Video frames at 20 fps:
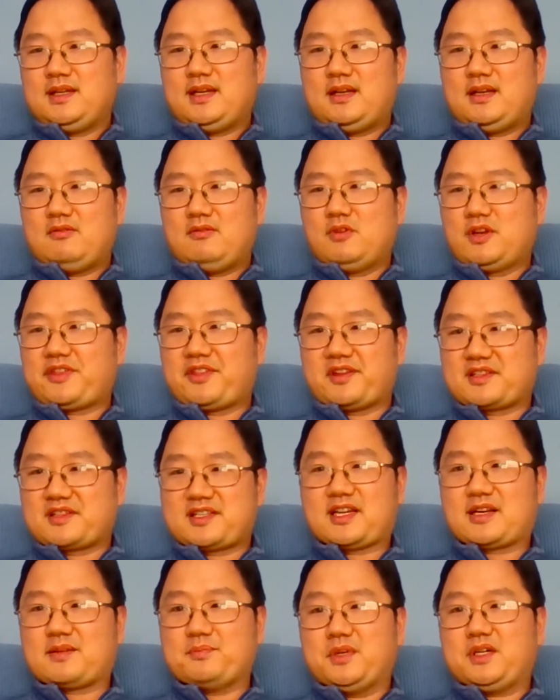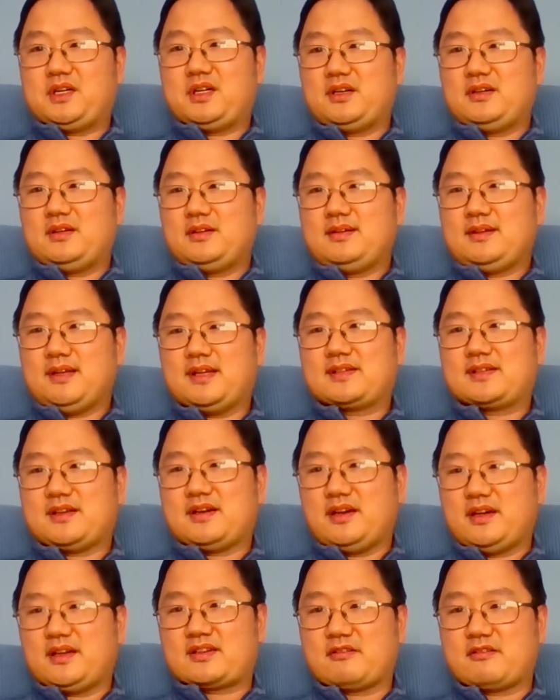with the stigma as
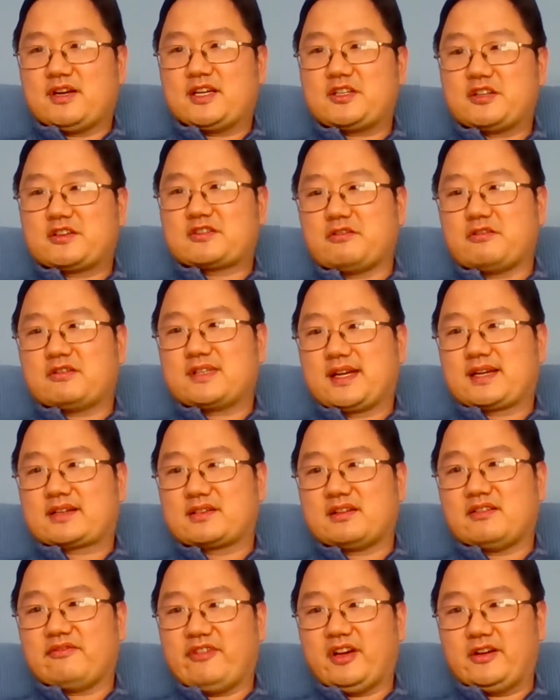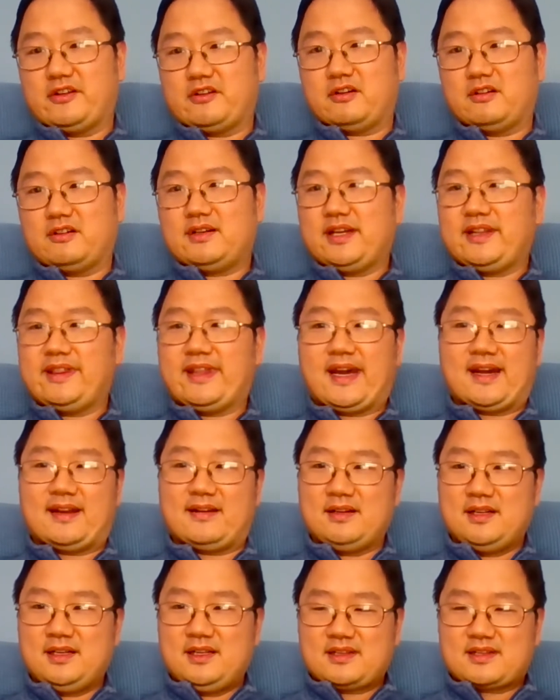a registered sex offender. And that
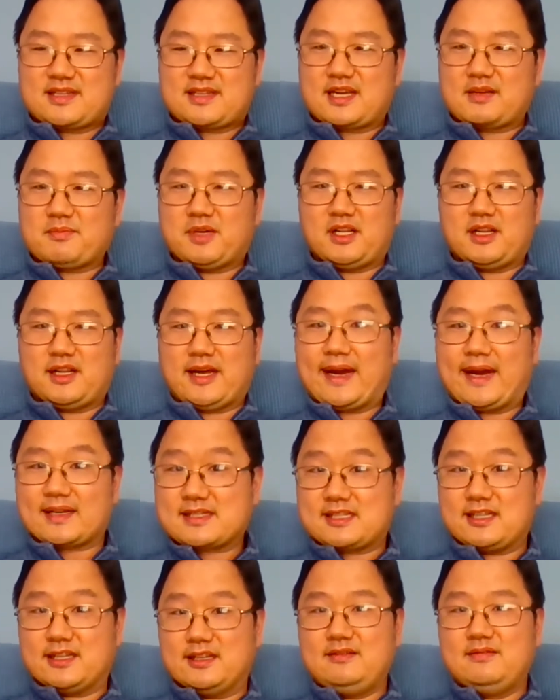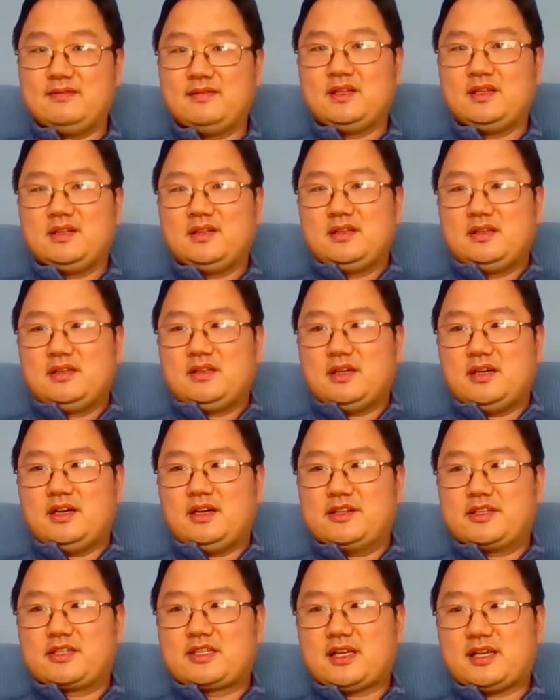stigma lasted
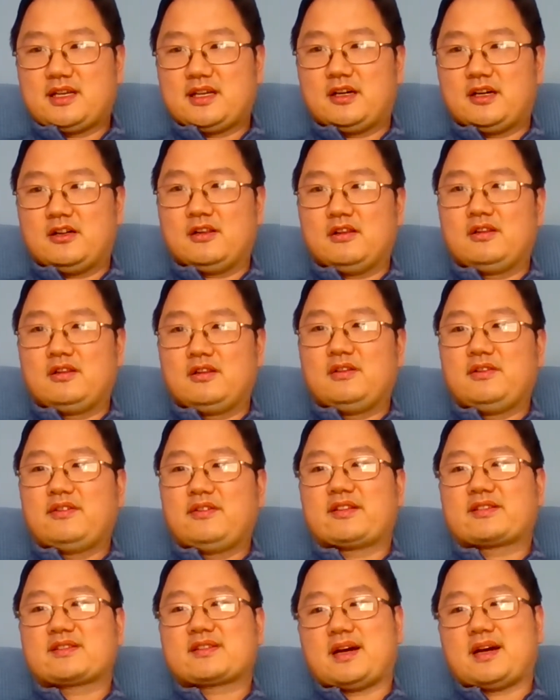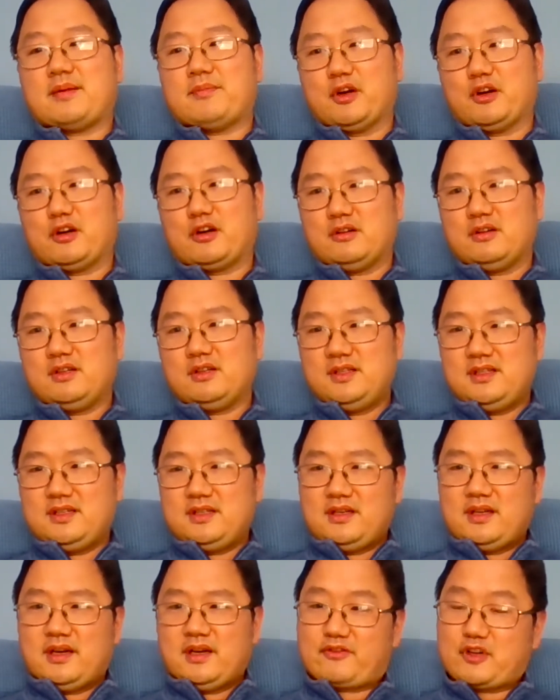until the summer
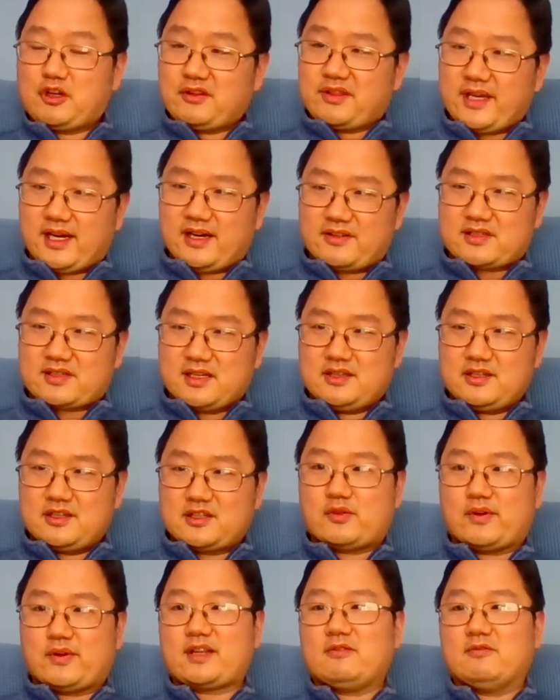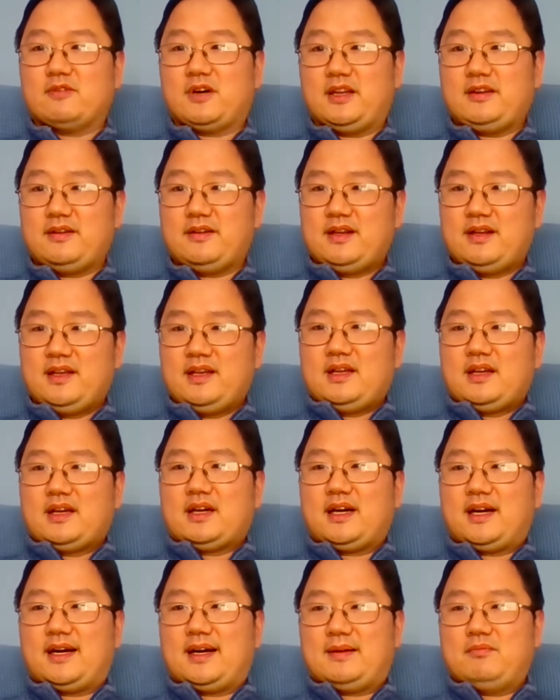of 2021,
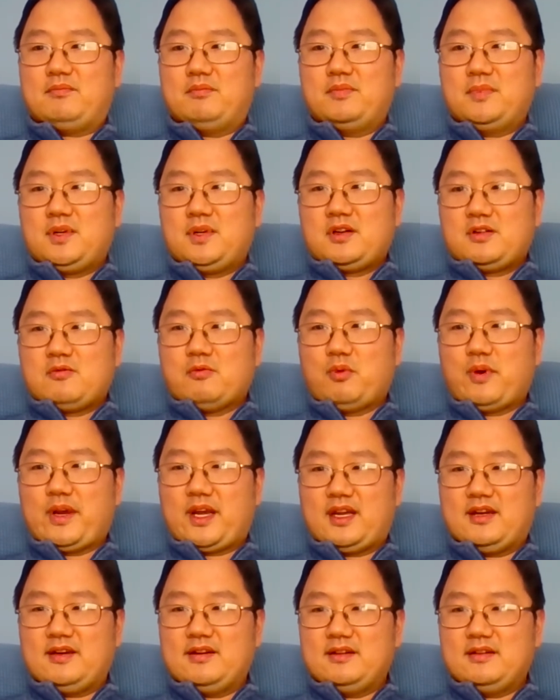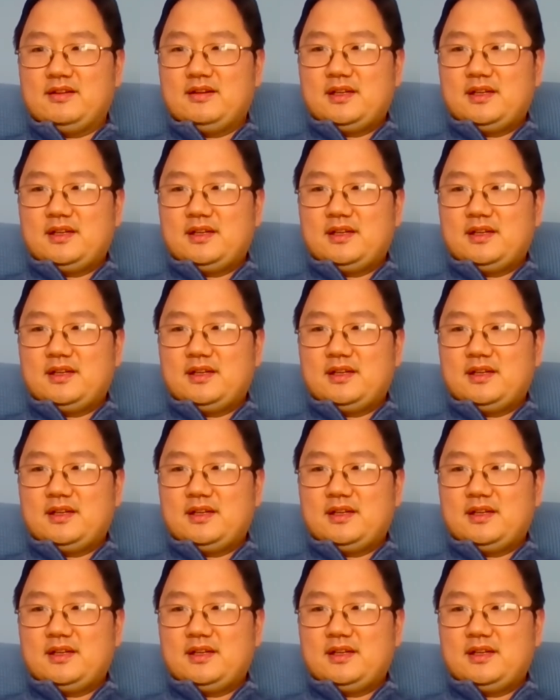when